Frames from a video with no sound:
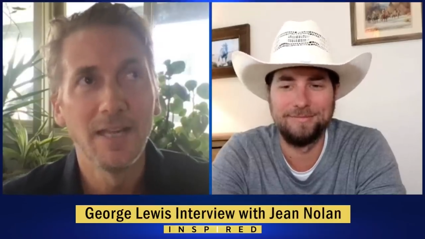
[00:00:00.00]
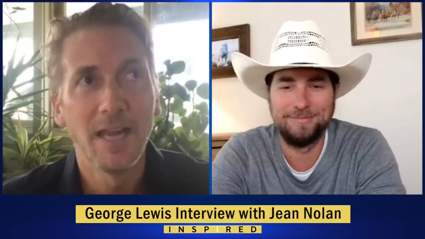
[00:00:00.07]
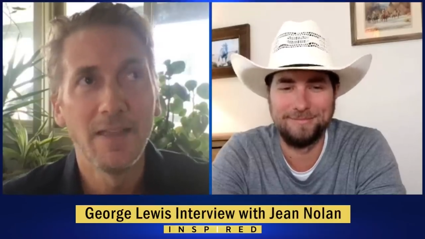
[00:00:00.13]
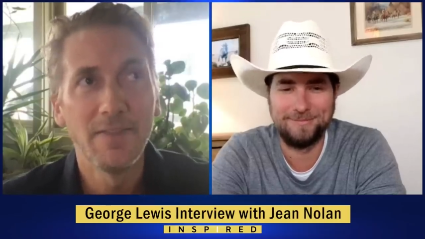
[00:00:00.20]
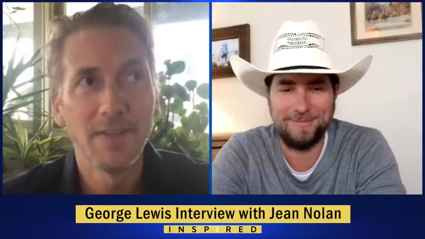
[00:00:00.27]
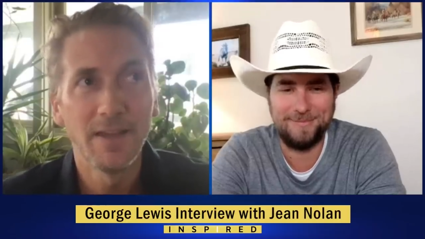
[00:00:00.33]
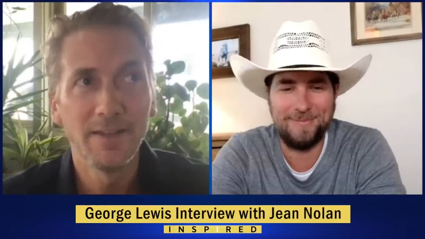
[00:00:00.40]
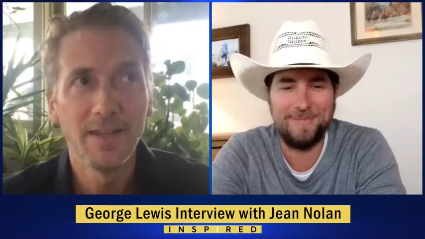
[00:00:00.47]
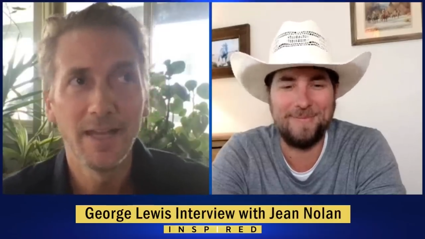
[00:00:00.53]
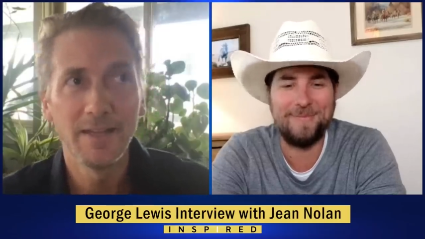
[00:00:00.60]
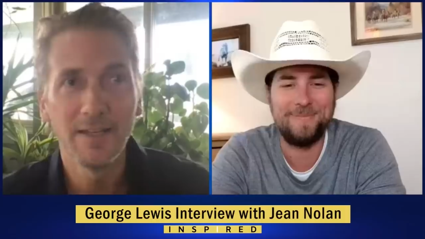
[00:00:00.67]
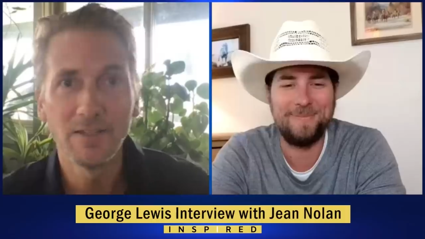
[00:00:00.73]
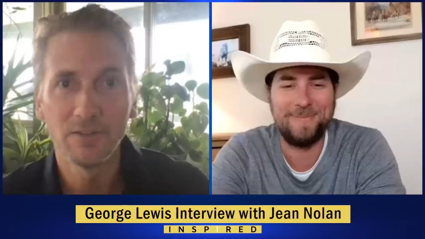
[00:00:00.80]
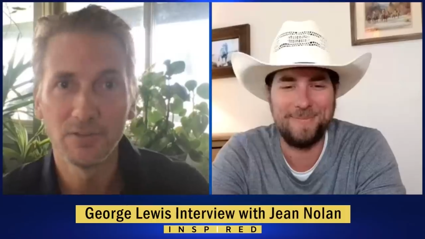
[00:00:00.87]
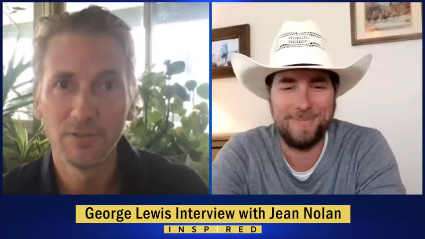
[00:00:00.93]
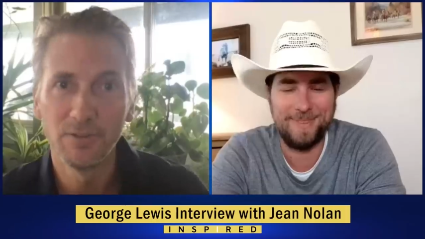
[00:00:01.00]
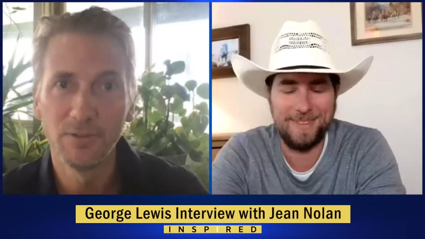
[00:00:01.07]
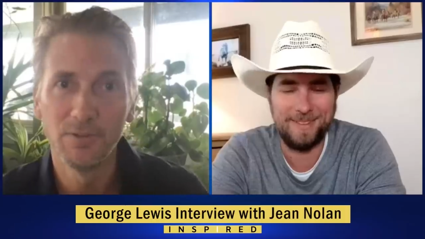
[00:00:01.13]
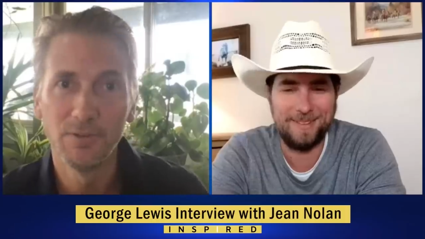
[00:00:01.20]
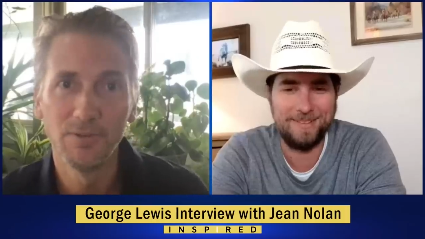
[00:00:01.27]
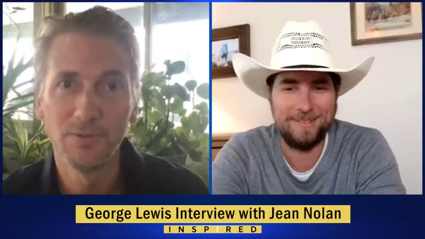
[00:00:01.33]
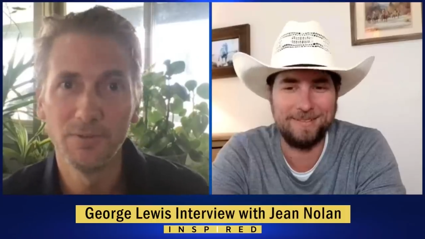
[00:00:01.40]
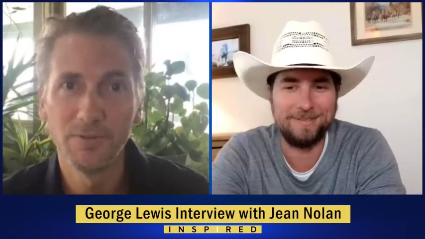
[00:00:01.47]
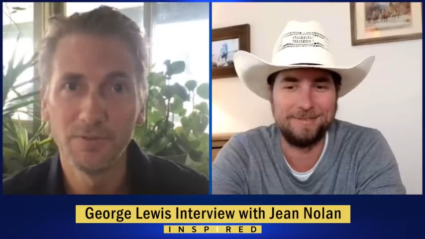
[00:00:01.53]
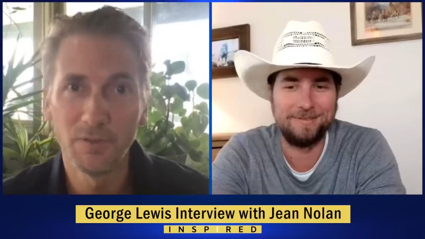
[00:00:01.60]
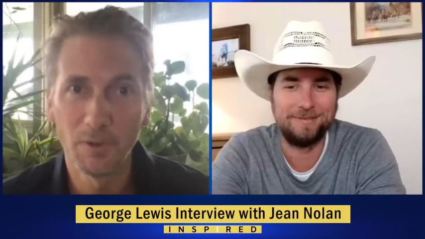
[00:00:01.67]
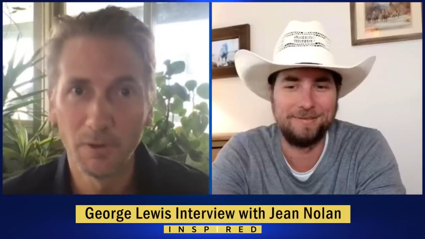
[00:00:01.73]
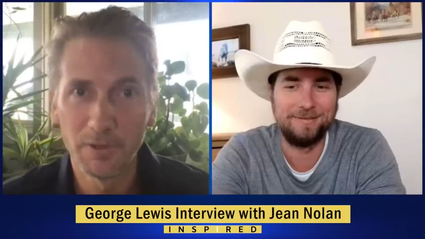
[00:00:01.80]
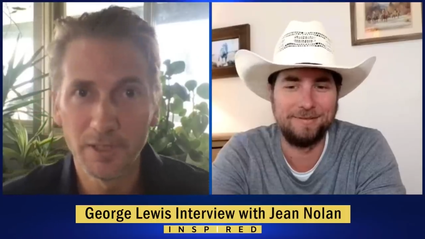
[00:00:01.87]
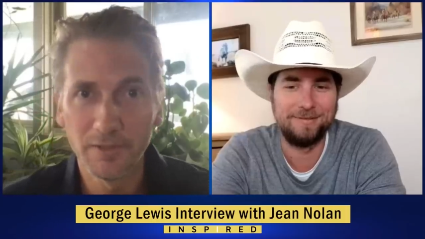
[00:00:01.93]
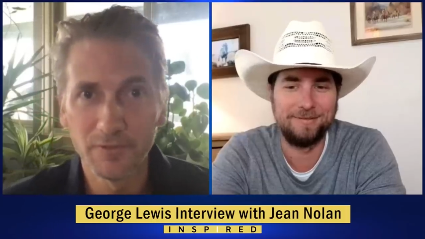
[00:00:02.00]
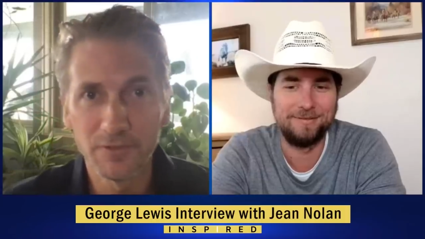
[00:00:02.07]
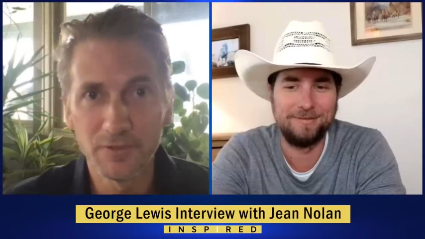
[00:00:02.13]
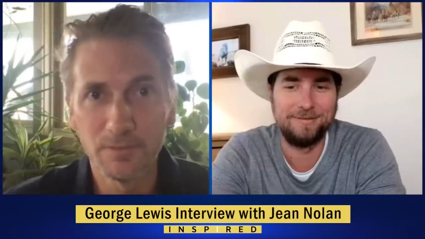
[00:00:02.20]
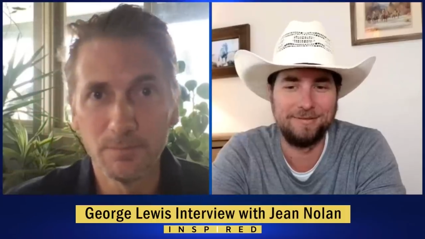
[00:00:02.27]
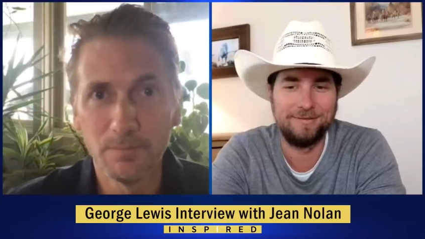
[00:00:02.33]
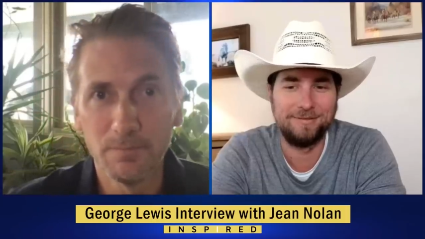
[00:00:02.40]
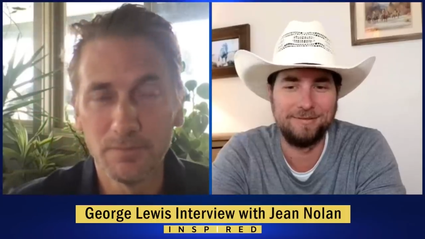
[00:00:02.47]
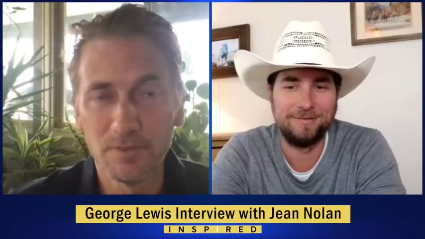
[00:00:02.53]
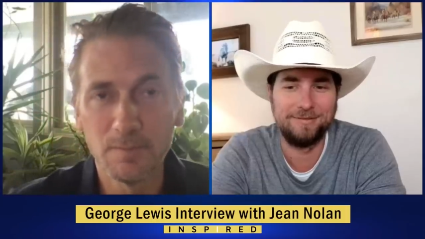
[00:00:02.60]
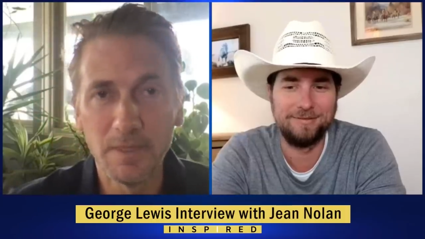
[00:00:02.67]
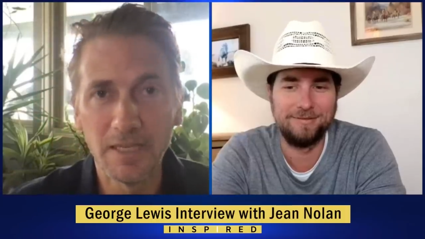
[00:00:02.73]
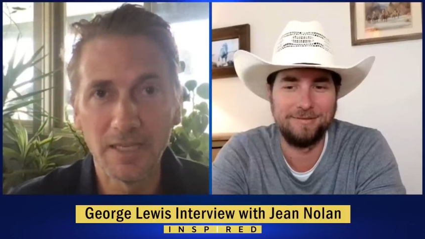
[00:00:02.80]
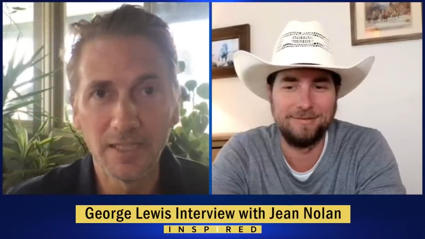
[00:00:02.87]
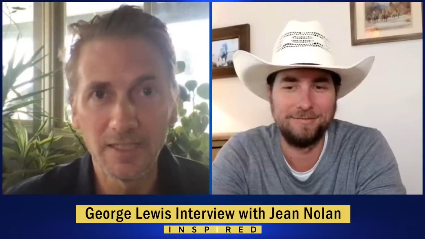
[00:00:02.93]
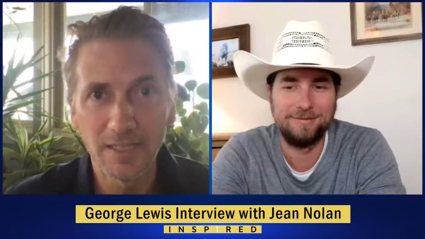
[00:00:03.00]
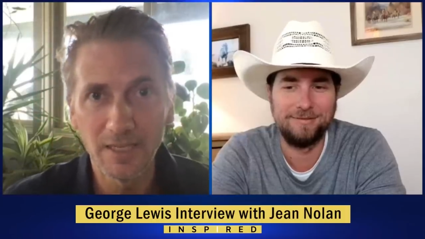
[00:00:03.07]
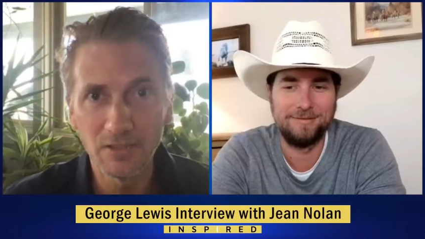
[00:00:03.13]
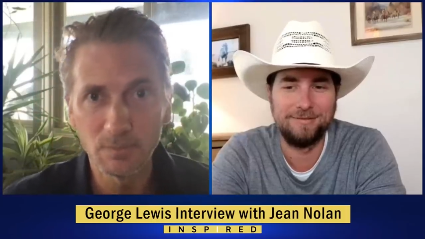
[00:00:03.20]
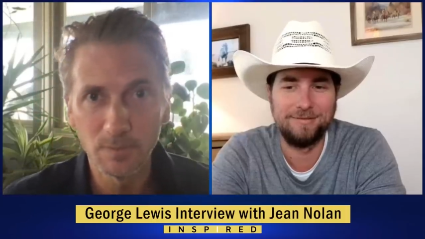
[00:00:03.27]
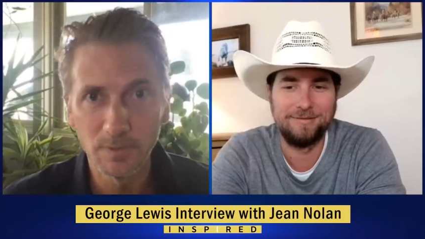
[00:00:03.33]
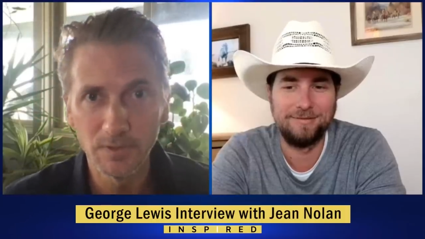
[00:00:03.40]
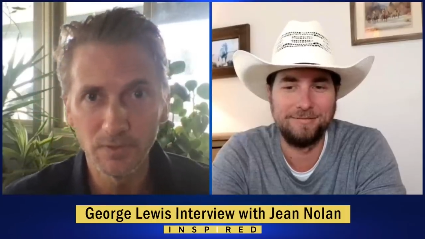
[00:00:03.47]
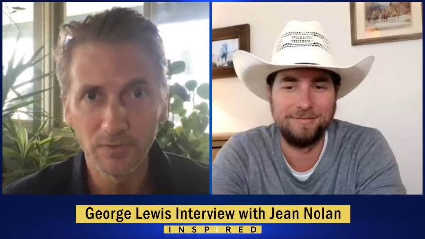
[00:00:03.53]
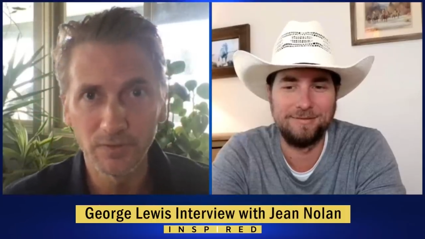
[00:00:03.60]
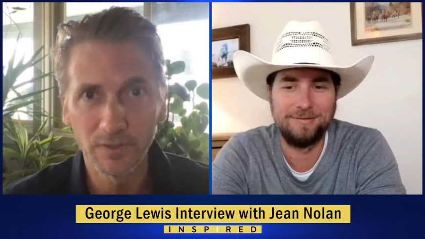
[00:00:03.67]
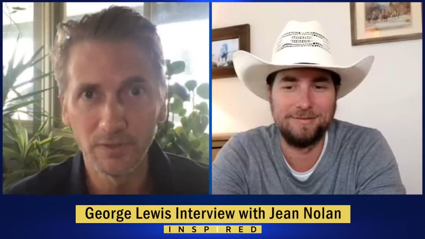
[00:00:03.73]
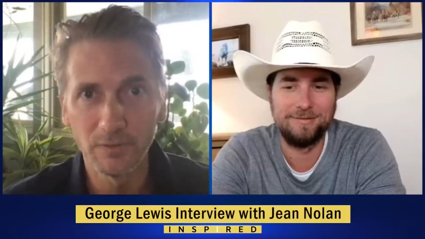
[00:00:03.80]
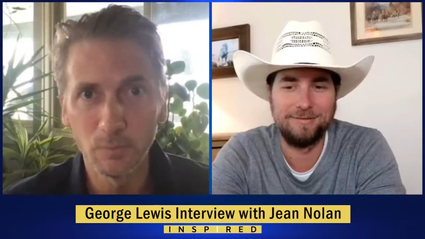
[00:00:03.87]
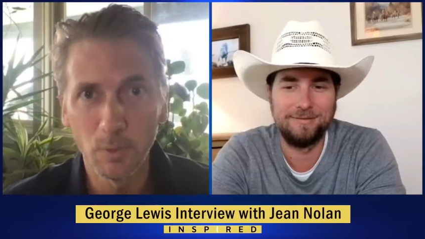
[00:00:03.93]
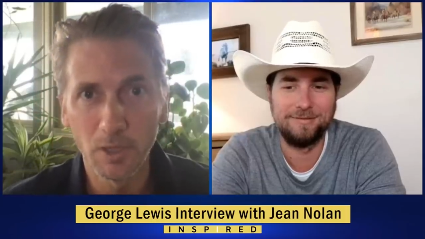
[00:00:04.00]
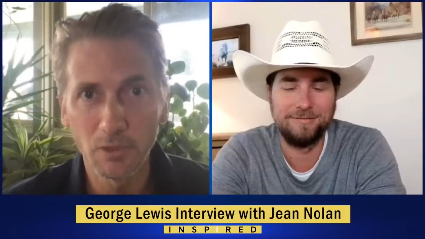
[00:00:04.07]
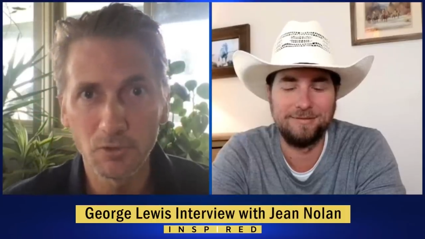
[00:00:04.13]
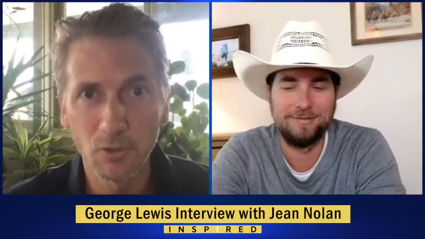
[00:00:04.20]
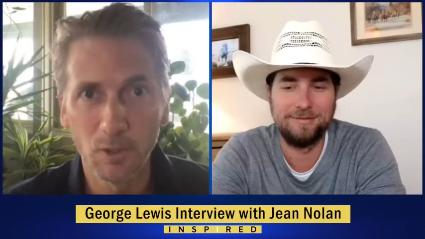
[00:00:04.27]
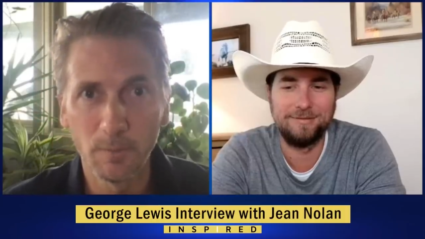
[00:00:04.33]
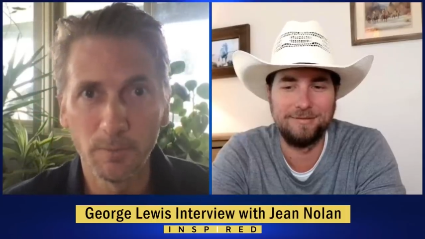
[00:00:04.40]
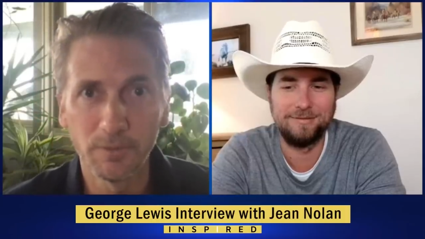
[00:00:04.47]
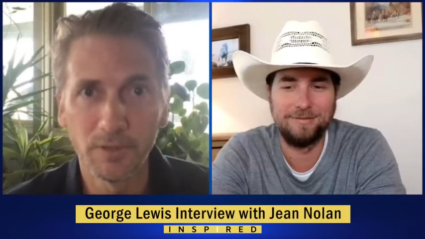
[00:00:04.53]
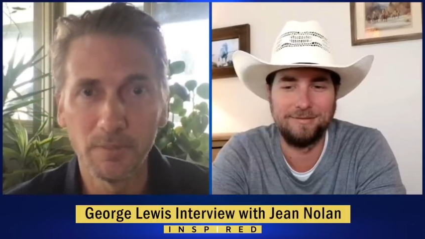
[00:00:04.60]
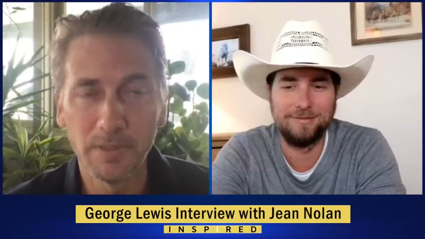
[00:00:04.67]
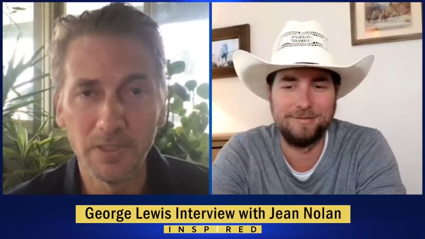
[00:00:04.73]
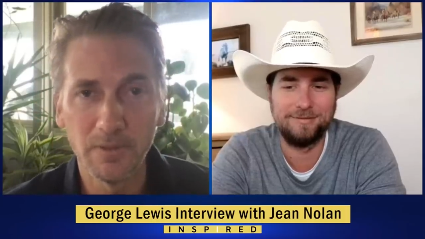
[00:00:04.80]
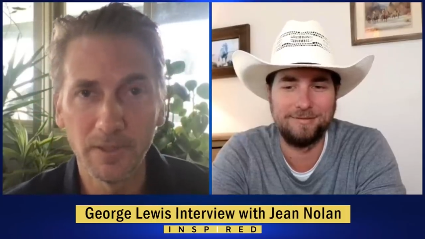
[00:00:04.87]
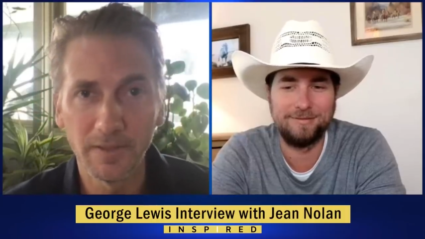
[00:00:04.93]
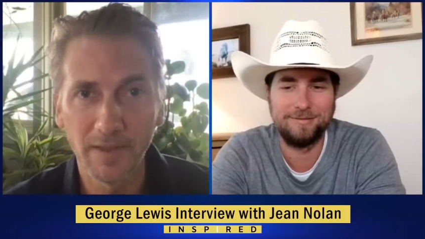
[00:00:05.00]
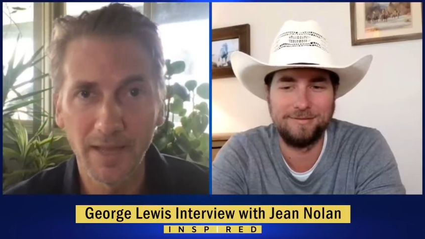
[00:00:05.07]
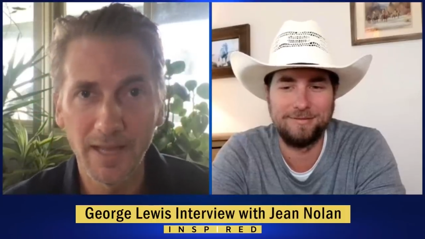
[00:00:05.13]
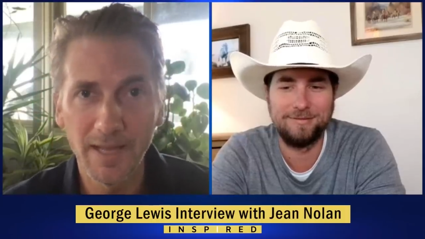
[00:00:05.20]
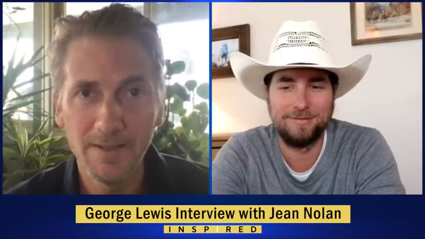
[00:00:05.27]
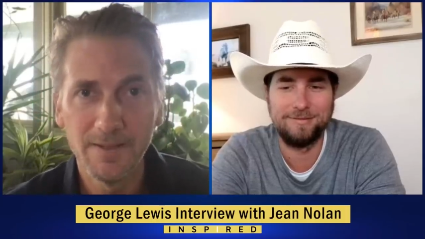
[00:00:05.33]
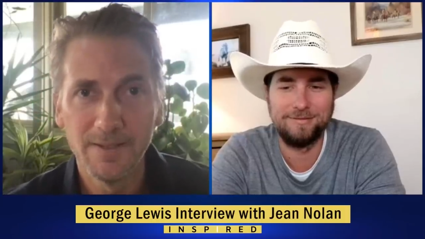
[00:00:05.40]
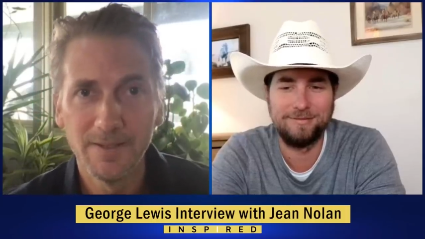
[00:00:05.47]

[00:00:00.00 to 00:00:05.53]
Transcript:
Speaker 1: and then heading to Florida for some speaking engagements and workshops I'll be doing there.